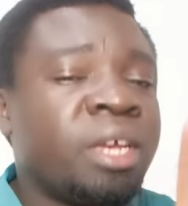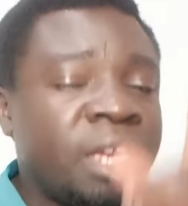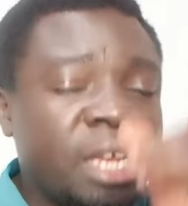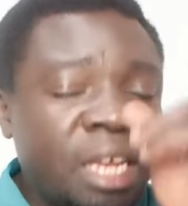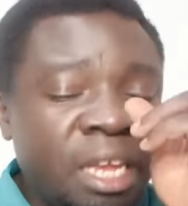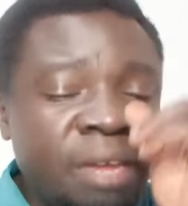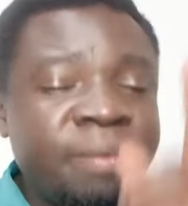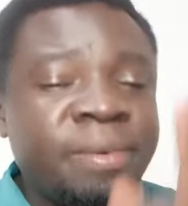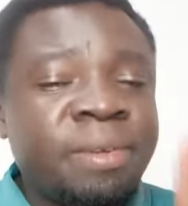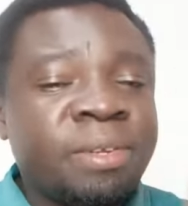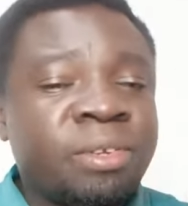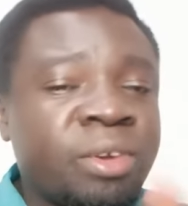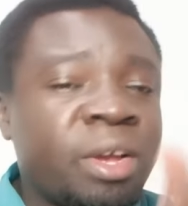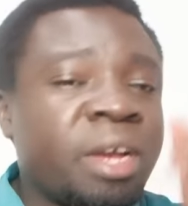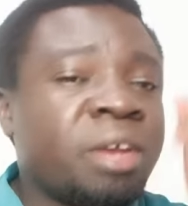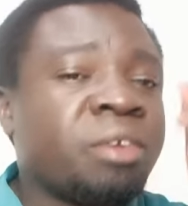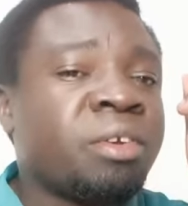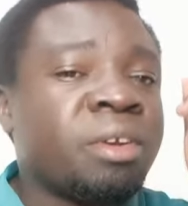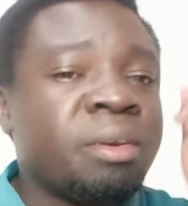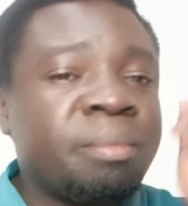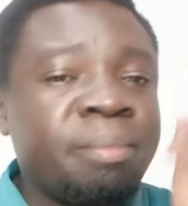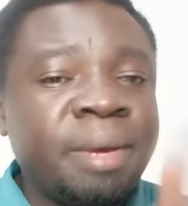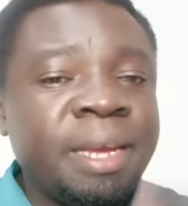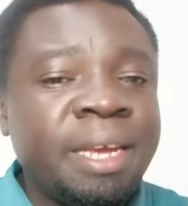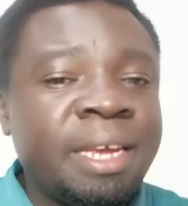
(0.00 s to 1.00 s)
if he's going to
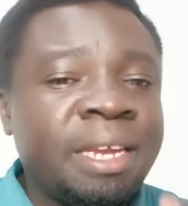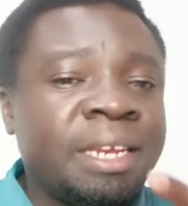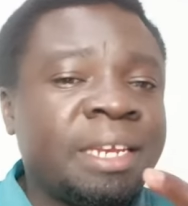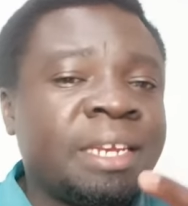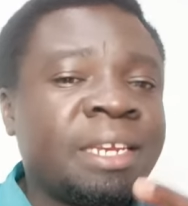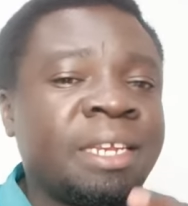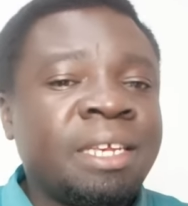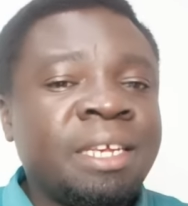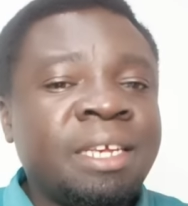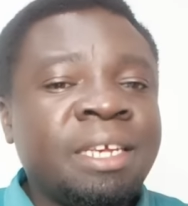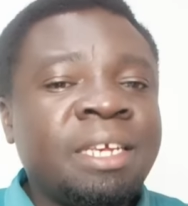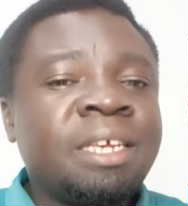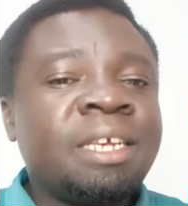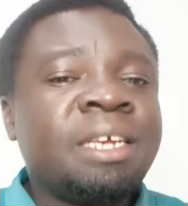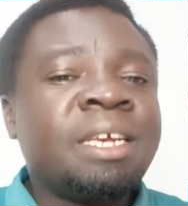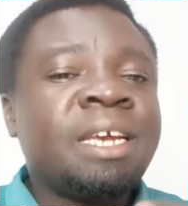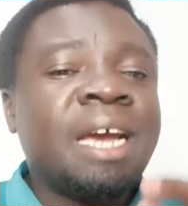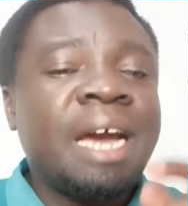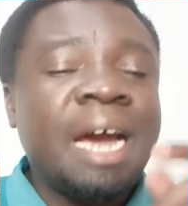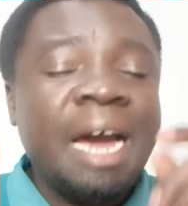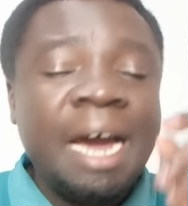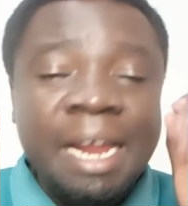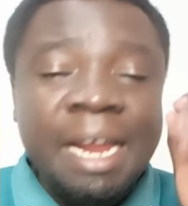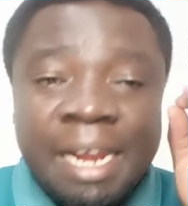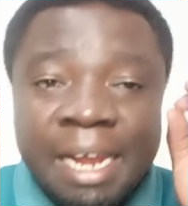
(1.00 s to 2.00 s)
remain,
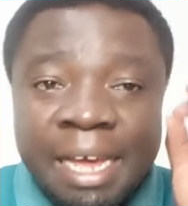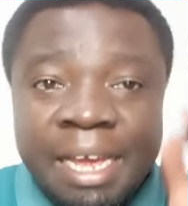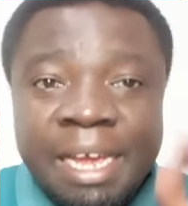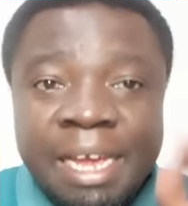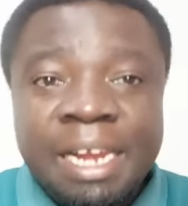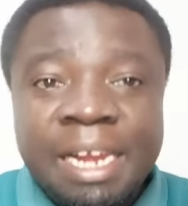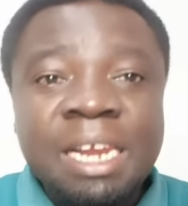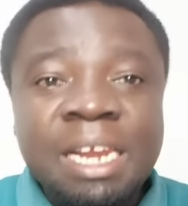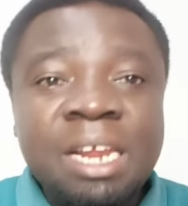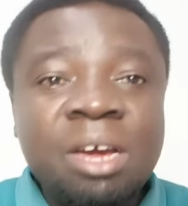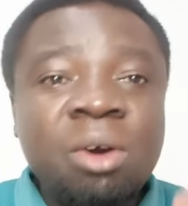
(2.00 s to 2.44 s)
anaenda